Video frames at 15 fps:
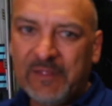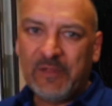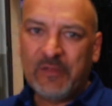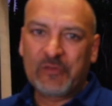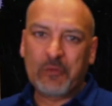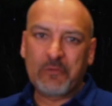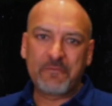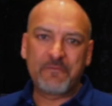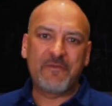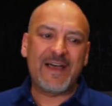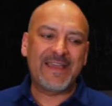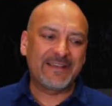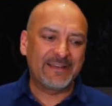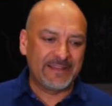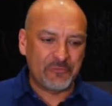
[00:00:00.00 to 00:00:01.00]
So
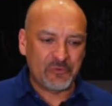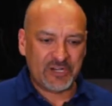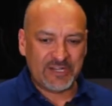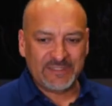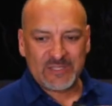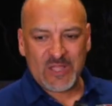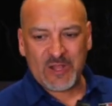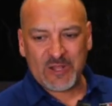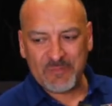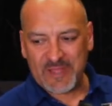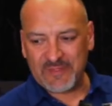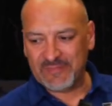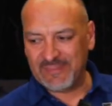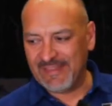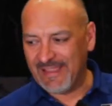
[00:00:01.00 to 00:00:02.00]
finally, we're going to talk
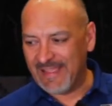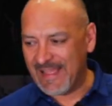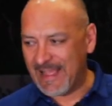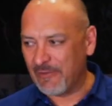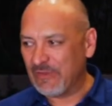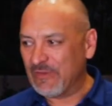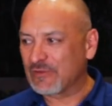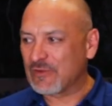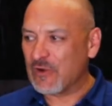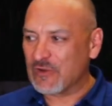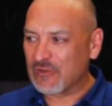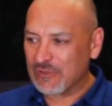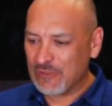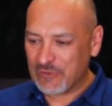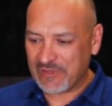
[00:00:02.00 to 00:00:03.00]
about how these
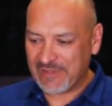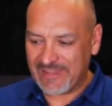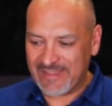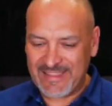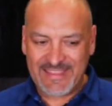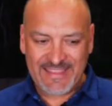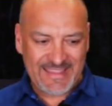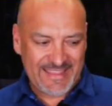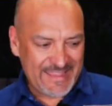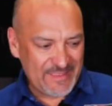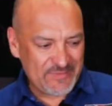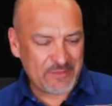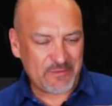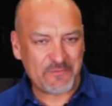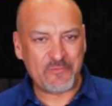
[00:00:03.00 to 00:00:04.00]
cars look
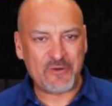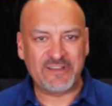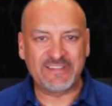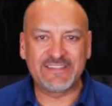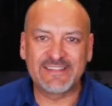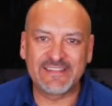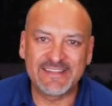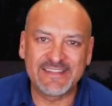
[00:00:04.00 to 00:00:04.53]
in the front.